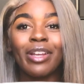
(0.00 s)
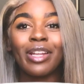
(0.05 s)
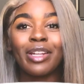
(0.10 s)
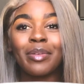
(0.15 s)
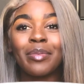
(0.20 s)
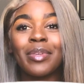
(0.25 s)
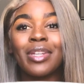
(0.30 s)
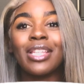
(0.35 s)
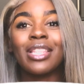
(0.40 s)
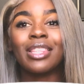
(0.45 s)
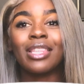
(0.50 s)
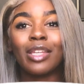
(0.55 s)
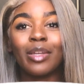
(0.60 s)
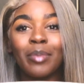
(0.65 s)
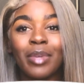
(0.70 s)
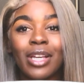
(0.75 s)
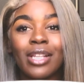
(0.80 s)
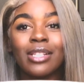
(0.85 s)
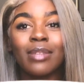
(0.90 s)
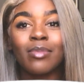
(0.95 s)
underneath here
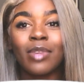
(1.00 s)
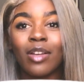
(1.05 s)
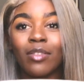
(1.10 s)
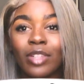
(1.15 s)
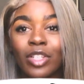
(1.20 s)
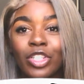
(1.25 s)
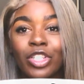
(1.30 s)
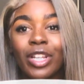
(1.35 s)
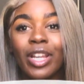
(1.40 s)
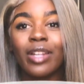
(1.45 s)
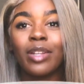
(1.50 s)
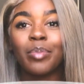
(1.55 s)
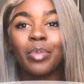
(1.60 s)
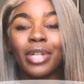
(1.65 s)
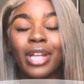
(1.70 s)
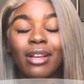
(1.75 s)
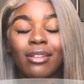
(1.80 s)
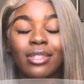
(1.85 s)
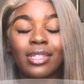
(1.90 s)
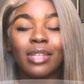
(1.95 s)
because I'm not really sure how to
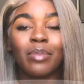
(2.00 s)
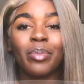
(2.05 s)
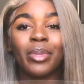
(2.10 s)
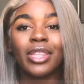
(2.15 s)
pronounce it,